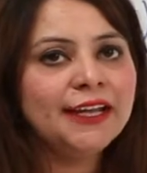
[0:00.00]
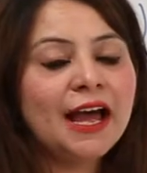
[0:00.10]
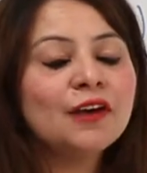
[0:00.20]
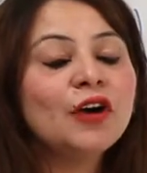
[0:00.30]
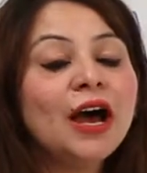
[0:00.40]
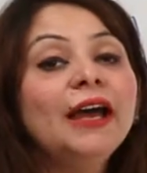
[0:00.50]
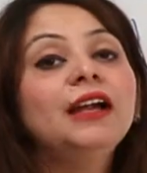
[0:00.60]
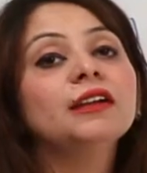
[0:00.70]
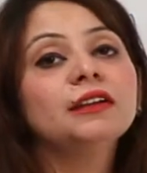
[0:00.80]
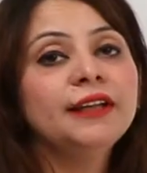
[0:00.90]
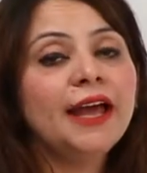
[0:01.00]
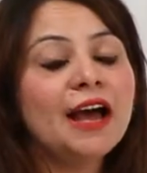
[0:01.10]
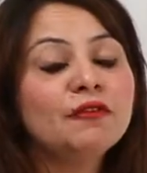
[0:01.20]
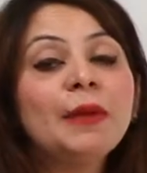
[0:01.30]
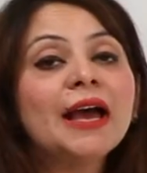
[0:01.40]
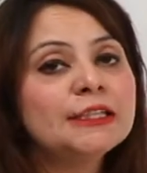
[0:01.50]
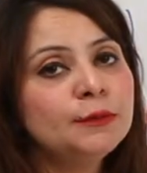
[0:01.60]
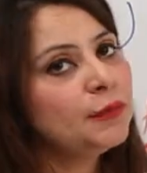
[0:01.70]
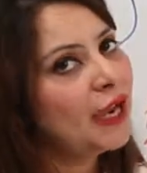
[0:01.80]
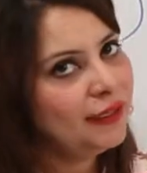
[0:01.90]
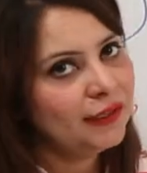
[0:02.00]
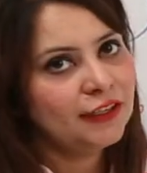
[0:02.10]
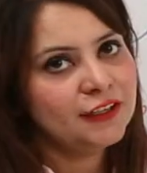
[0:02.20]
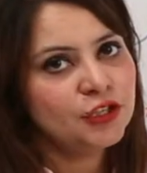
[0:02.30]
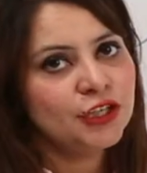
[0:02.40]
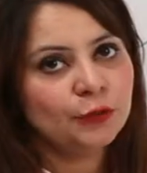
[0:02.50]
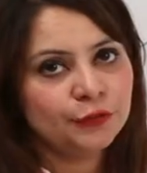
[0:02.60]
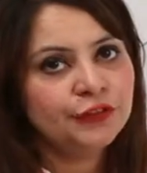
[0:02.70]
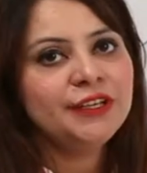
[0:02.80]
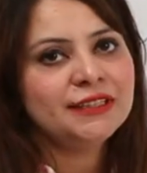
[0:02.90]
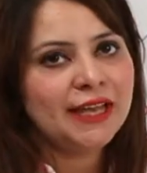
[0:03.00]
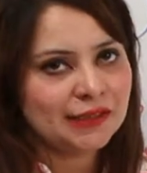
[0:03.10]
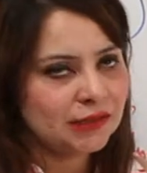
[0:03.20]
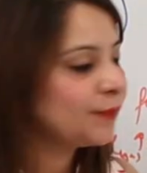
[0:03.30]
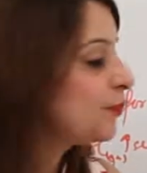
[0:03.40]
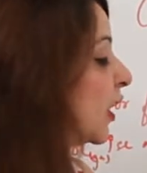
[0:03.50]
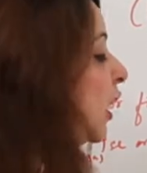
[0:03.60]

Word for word: They have higher, they have maximum kinetic energy out of three states.